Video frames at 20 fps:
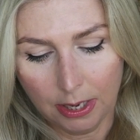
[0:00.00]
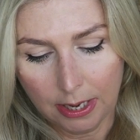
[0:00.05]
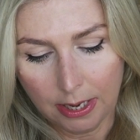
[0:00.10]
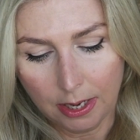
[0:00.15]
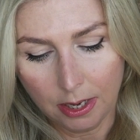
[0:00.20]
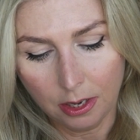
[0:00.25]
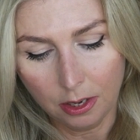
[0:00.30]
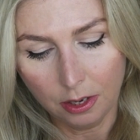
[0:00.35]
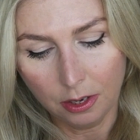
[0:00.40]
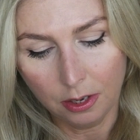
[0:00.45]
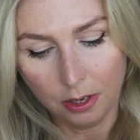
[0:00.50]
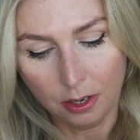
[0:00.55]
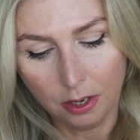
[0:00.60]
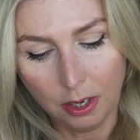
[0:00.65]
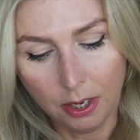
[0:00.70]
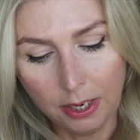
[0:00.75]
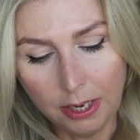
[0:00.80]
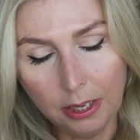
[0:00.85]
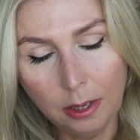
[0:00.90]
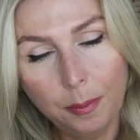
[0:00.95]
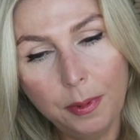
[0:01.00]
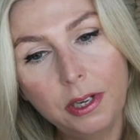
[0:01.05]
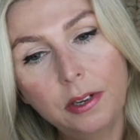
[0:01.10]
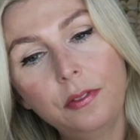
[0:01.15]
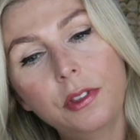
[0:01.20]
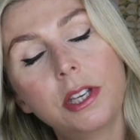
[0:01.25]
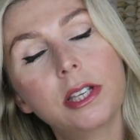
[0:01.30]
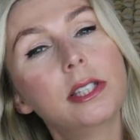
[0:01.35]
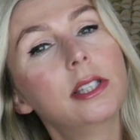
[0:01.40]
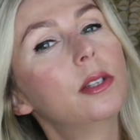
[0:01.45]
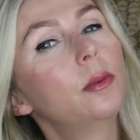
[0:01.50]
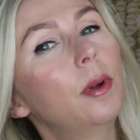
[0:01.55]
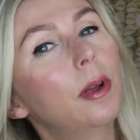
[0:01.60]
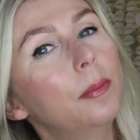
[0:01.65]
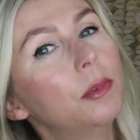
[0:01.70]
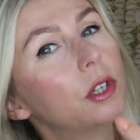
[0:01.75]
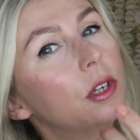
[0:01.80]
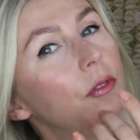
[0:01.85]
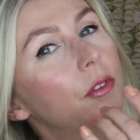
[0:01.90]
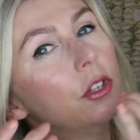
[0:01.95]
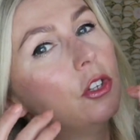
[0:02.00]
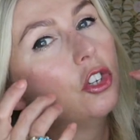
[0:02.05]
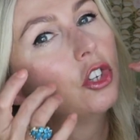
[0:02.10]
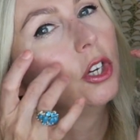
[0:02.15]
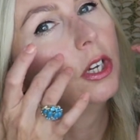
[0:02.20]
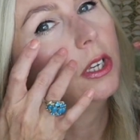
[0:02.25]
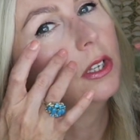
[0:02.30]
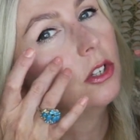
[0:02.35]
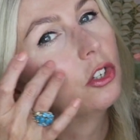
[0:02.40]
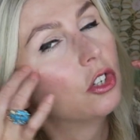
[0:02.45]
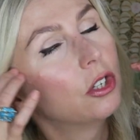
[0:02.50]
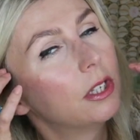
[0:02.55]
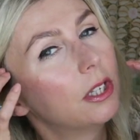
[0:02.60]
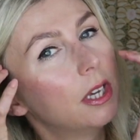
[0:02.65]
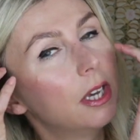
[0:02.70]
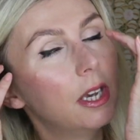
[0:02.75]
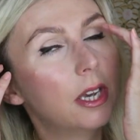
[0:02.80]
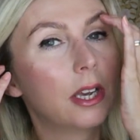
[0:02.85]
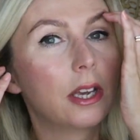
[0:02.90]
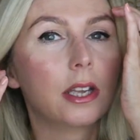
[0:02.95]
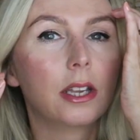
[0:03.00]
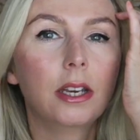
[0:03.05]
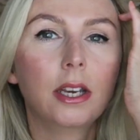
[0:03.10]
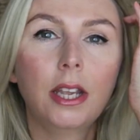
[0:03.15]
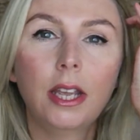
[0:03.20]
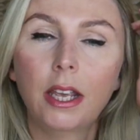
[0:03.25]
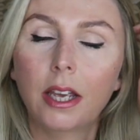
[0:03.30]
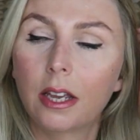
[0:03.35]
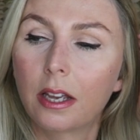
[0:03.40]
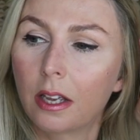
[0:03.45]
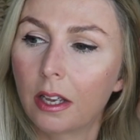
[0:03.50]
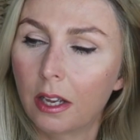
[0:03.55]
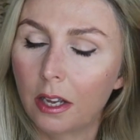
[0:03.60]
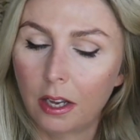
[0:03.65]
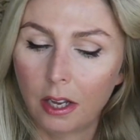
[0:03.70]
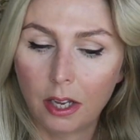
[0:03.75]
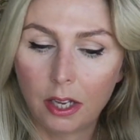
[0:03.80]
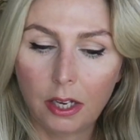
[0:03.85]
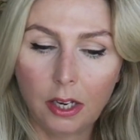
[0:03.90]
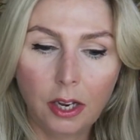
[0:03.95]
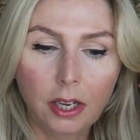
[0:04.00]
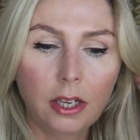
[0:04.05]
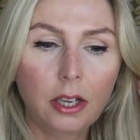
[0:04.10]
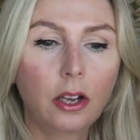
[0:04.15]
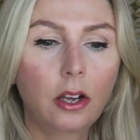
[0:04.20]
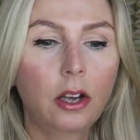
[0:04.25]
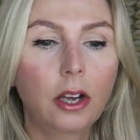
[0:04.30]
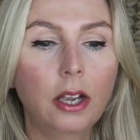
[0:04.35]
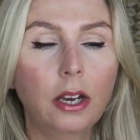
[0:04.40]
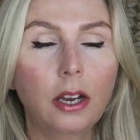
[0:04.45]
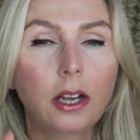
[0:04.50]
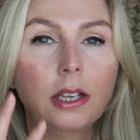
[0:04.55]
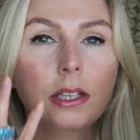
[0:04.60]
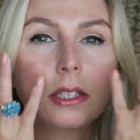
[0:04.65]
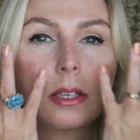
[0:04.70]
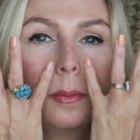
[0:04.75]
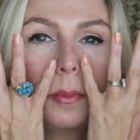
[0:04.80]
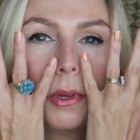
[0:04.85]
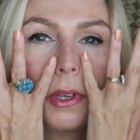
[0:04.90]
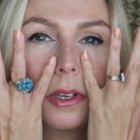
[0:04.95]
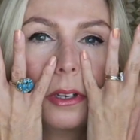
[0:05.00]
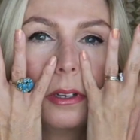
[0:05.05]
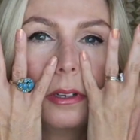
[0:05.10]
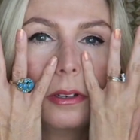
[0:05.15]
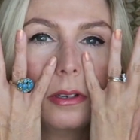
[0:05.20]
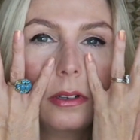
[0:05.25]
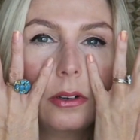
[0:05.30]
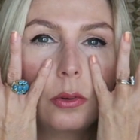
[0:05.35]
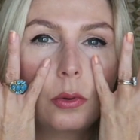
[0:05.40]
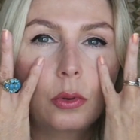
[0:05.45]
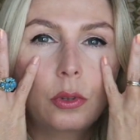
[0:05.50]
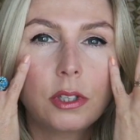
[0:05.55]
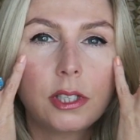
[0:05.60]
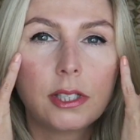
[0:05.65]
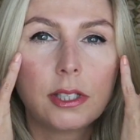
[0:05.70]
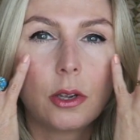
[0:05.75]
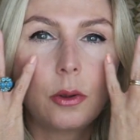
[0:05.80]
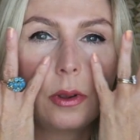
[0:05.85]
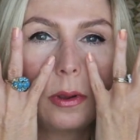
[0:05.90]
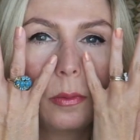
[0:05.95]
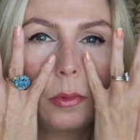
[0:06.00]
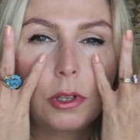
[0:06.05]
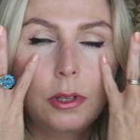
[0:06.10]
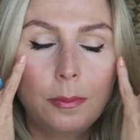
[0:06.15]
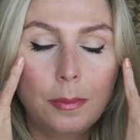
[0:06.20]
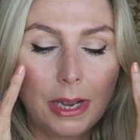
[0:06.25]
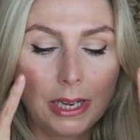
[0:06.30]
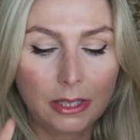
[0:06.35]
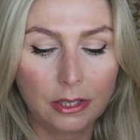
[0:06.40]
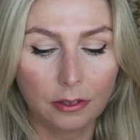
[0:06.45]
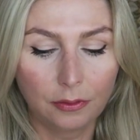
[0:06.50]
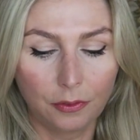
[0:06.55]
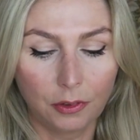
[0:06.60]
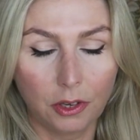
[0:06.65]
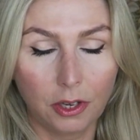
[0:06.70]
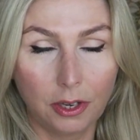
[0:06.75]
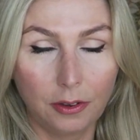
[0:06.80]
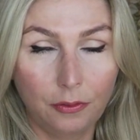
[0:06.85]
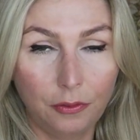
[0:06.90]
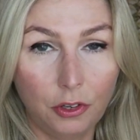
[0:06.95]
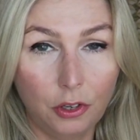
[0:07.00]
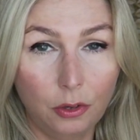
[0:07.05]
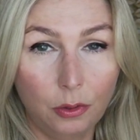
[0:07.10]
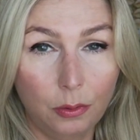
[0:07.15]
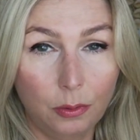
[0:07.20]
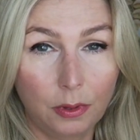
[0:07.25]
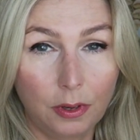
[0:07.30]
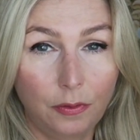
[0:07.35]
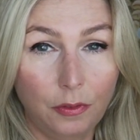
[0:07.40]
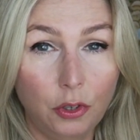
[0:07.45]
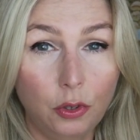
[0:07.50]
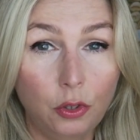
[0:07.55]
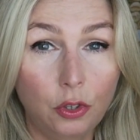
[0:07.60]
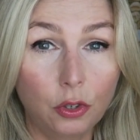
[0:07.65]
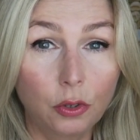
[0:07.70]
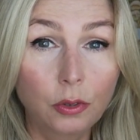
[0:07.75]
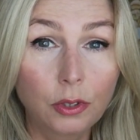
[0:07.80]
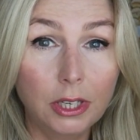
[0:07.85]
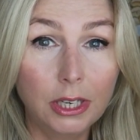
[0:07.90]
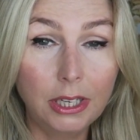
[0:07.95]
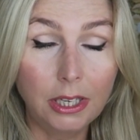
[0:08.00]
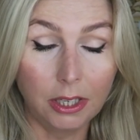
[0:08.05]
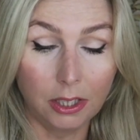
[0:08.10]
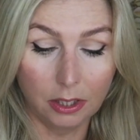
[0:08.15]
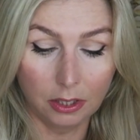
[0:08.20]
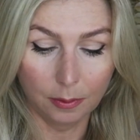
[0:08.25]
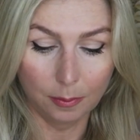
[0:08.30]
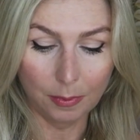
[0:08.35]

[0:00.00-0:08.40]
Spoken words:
A little bit of this swept over the cheeks, just here and here, like a highlighter, but also it will mattify if you do need